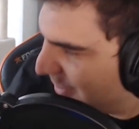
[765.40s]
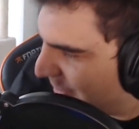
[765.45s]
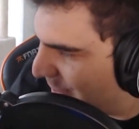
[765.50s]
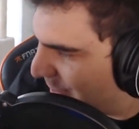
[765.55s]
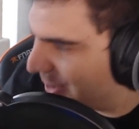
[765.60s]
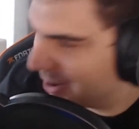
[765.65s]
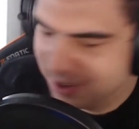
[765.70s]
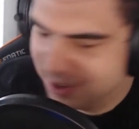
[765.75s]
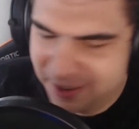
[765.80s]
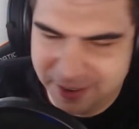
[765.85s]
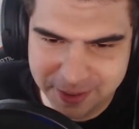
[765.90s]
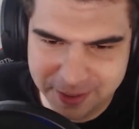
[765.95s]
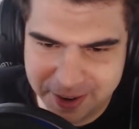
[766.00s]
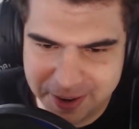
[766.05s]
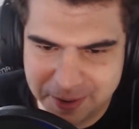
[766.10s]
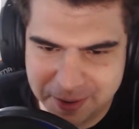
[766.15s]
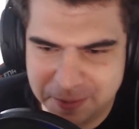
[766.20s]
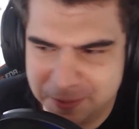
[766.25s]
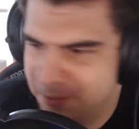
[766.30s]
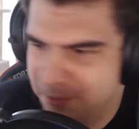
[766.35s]
walk into the
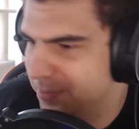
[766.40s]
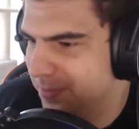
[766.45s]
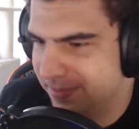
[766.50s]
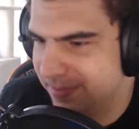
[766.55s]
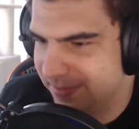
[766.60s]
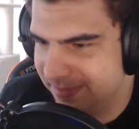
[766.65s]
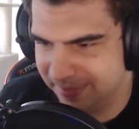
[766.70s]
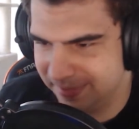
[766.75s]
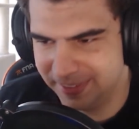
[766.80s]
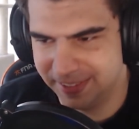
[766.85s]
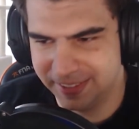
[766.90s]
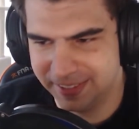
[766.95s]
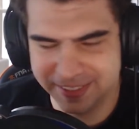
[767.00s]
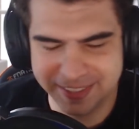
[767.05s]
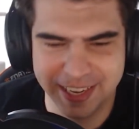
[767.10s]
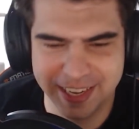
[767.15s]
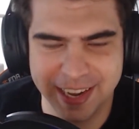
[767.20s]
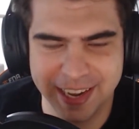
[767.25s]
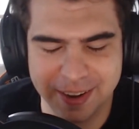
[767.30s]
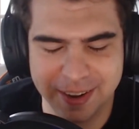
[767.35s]
right room and
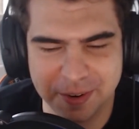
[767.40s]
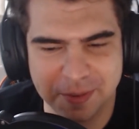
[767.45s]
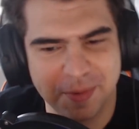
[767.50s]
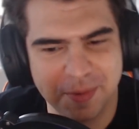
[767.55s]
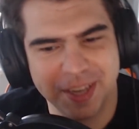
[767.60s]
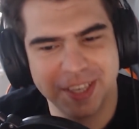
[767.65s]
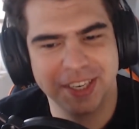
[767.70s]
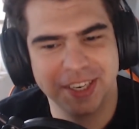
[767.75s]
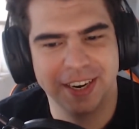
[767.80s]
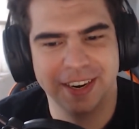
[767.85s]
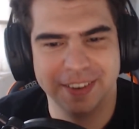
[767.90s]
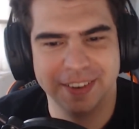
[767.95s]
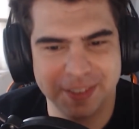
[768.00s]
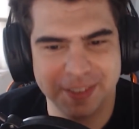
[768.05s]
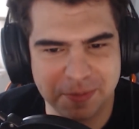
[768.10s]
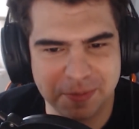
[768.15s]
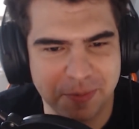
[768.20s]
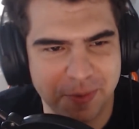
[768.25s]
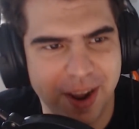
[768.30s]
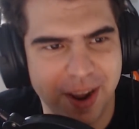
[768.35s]
sit down on my chair,
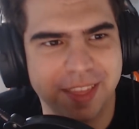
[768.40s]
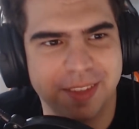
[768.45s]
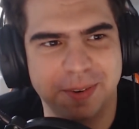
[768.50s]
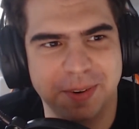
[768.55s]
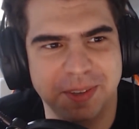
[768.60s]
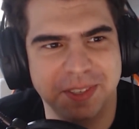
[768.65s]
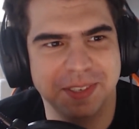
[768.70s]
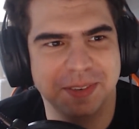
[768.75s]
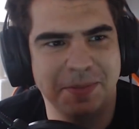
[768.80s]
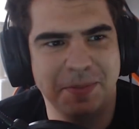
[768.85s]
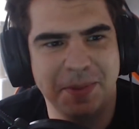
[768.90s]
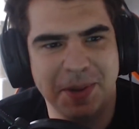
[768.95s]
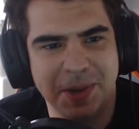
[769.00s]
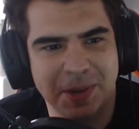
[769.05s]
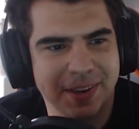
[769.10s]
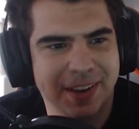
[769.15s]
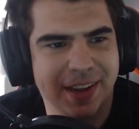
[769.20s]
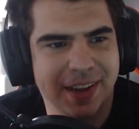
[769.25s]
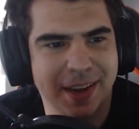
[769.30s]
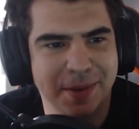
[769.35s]
it's rather easy to be
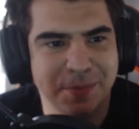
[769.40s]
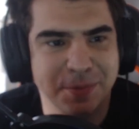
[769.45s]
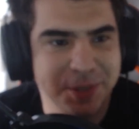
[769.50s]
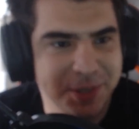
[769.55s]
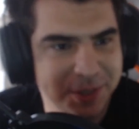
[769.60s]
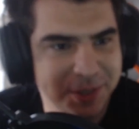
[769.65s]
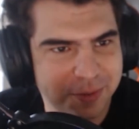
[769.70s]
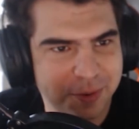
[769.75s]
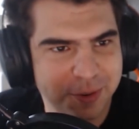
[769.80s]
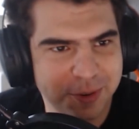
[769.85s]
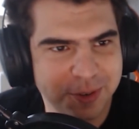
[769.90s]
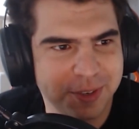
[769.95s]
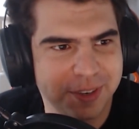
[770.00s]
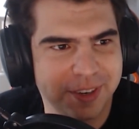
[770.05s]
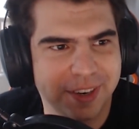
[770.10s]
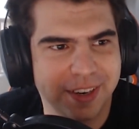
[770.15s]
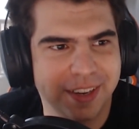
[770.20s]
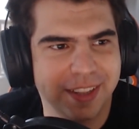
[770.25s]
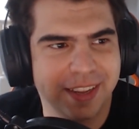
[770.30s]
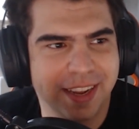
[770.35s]
on time, which is
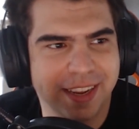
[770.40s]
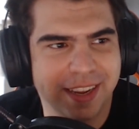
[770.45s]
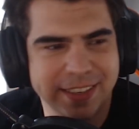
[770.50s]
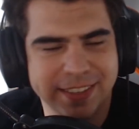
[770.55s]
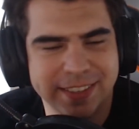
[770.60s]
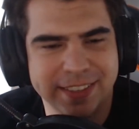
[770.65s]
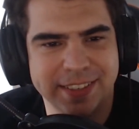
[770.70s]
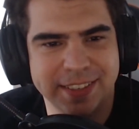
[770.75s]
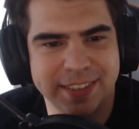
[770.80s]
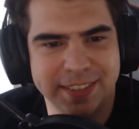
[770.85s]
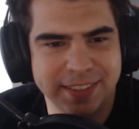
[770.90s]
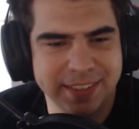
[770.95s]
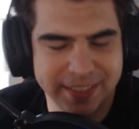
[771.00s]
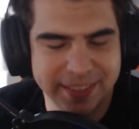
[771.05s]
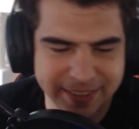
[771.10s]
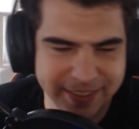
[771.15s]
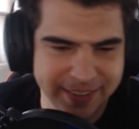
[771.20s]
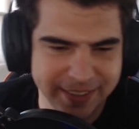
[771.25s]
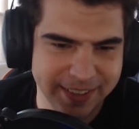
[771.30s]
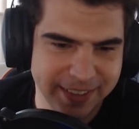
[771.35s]
fortunately the case
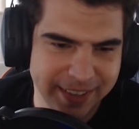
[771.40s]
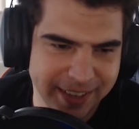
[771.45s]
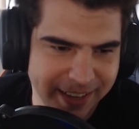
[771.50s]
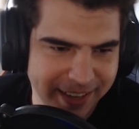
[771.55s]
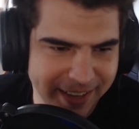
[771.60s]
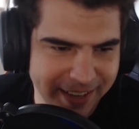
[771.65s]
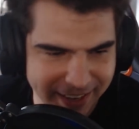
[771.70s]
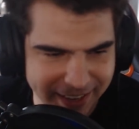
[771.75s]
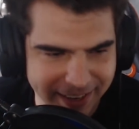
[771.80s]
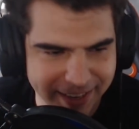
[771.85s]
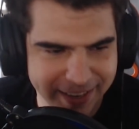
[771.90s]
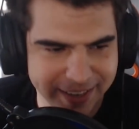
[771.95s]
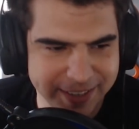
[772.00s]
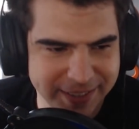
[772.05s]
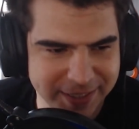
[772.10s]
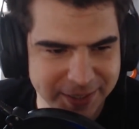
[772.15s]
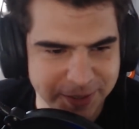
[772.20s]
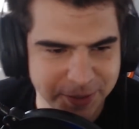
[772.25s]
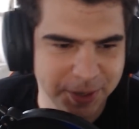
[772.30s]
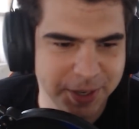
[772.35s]
in
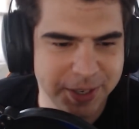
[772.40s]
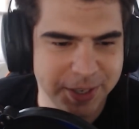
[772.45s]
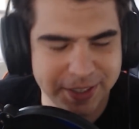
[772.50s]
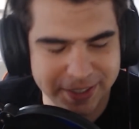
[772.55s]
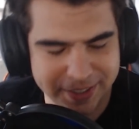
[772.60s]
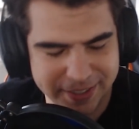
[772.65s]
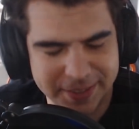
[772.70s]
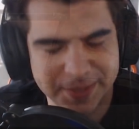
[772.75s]
this situation.